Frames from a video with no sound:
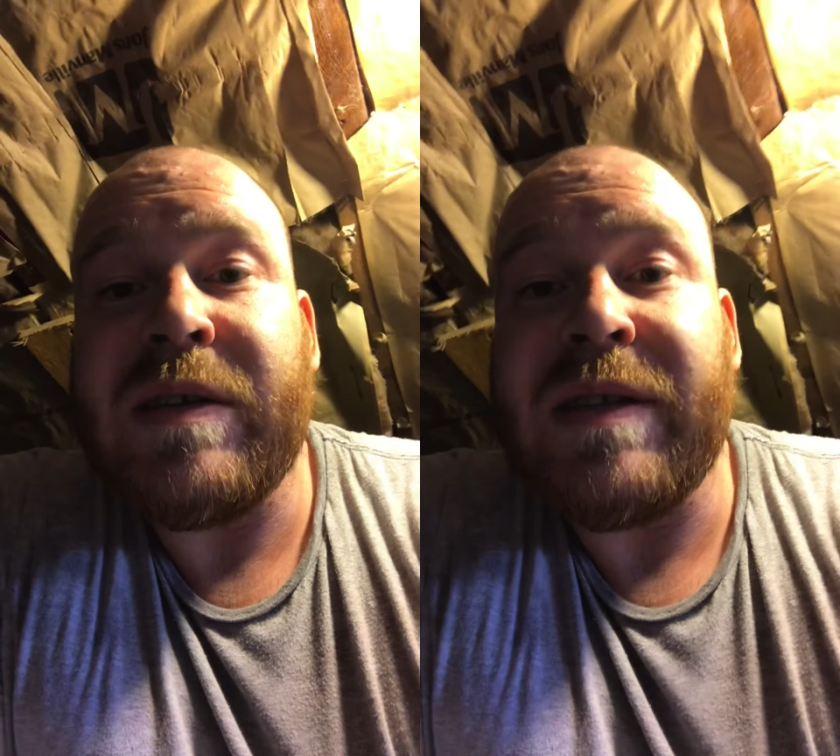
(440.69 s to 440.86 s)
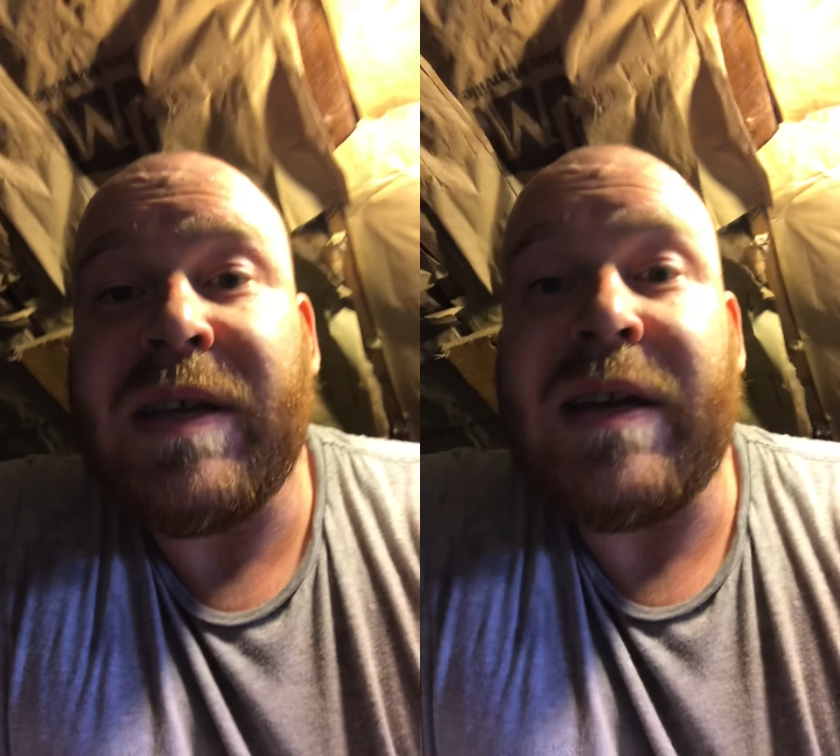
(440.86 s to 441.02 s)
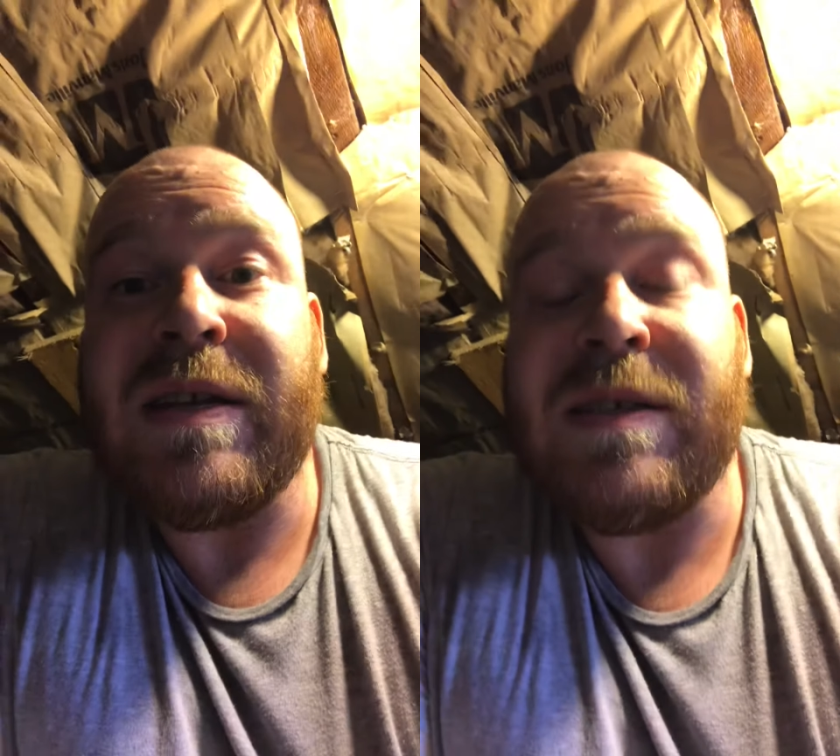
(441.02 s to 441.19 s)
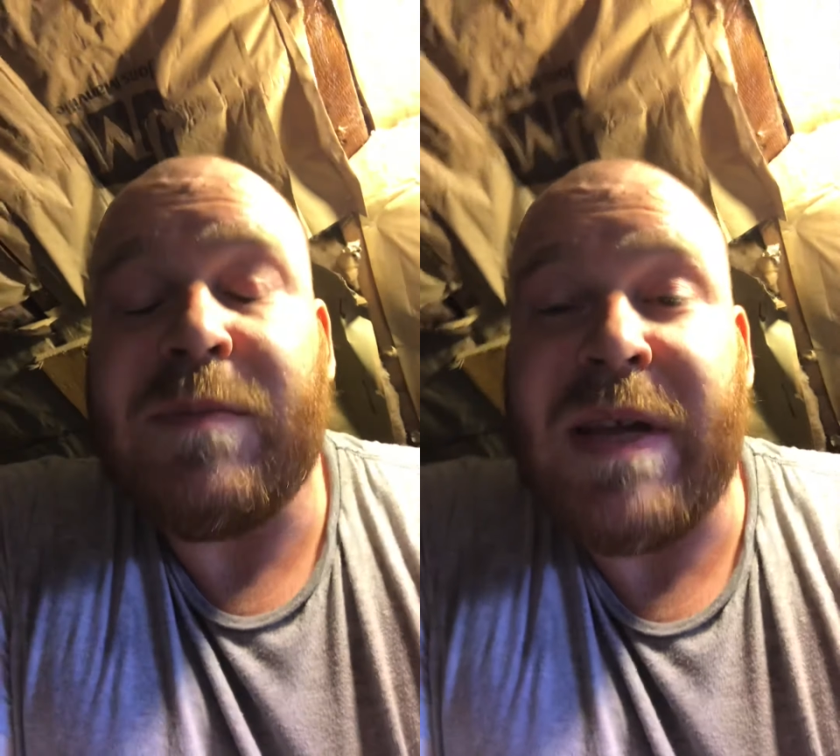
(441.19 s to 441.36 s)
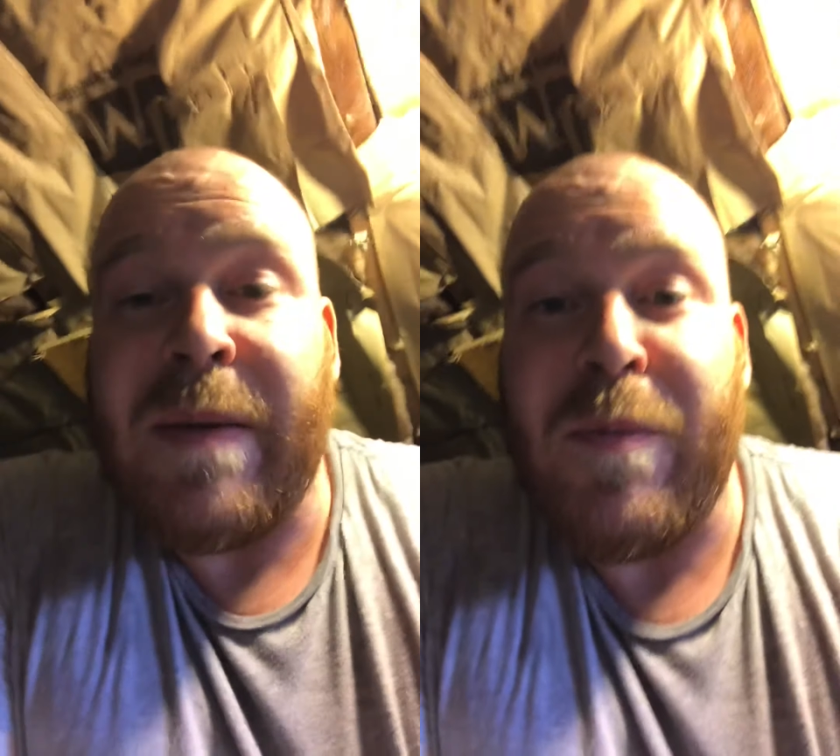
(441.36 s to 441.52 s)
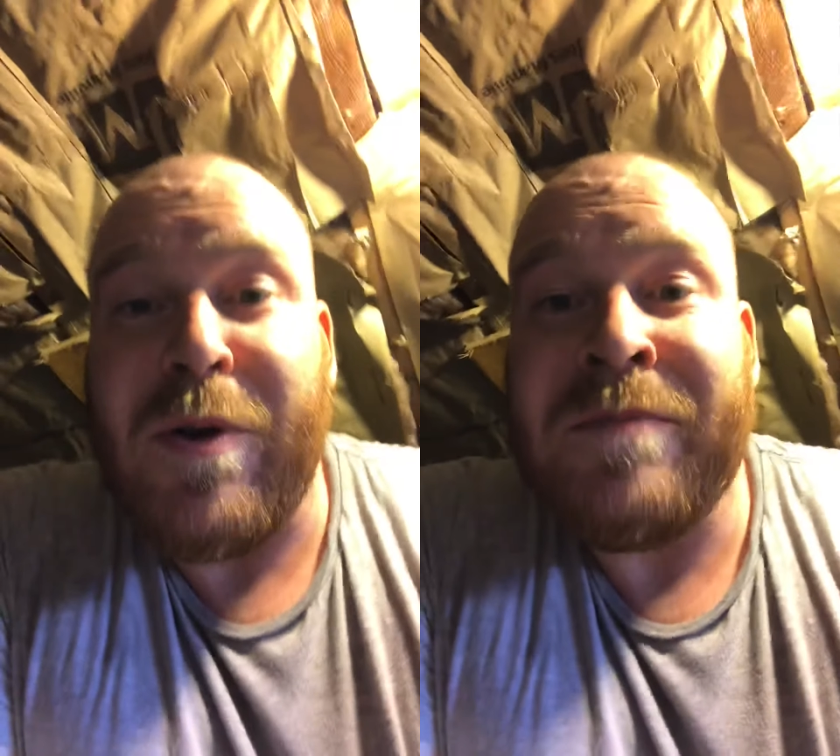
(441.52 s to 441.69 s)
to the end of
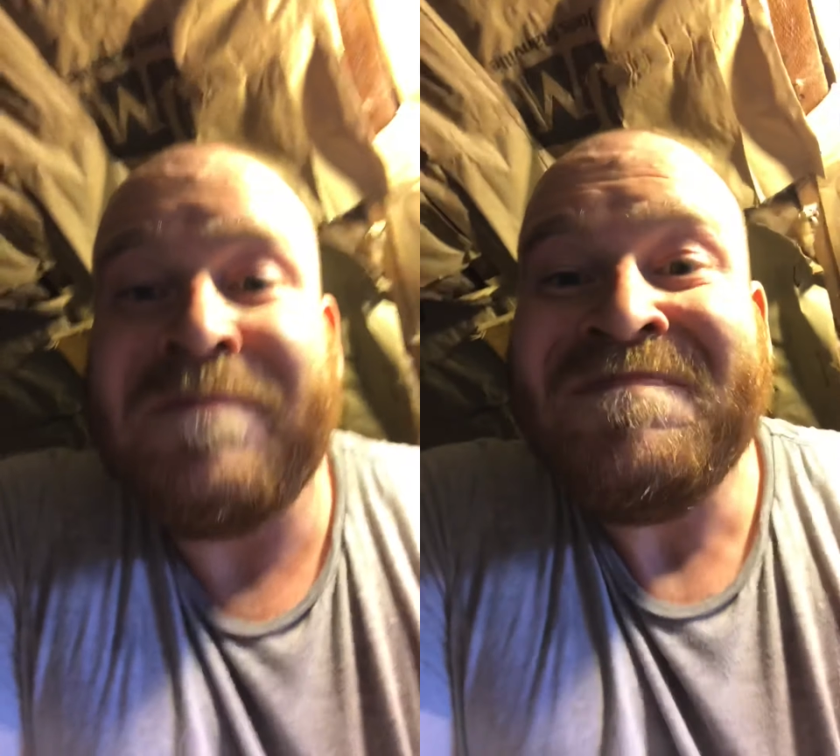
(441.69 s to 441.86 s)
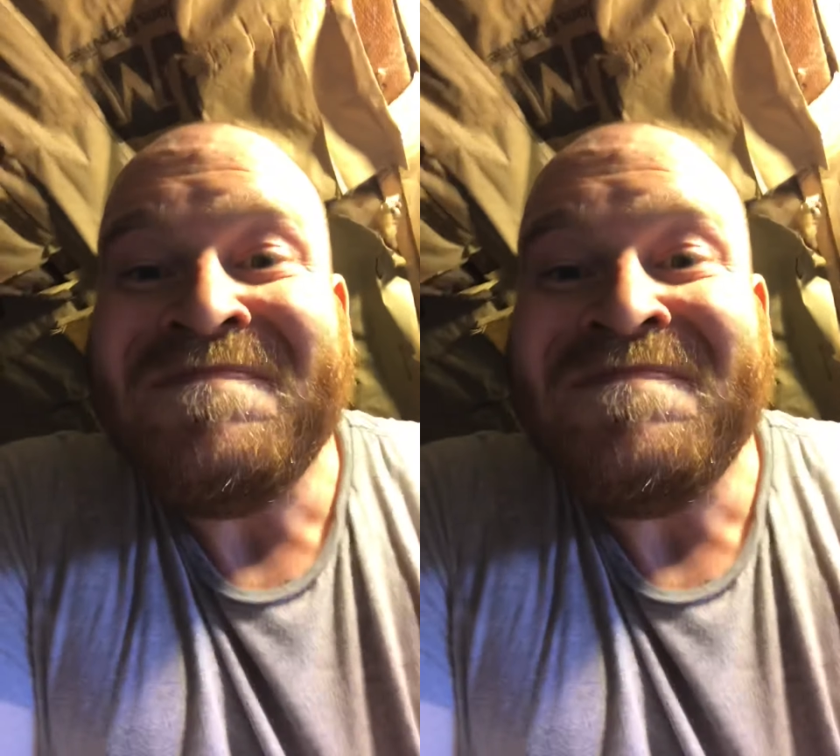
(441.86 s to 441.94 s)
September,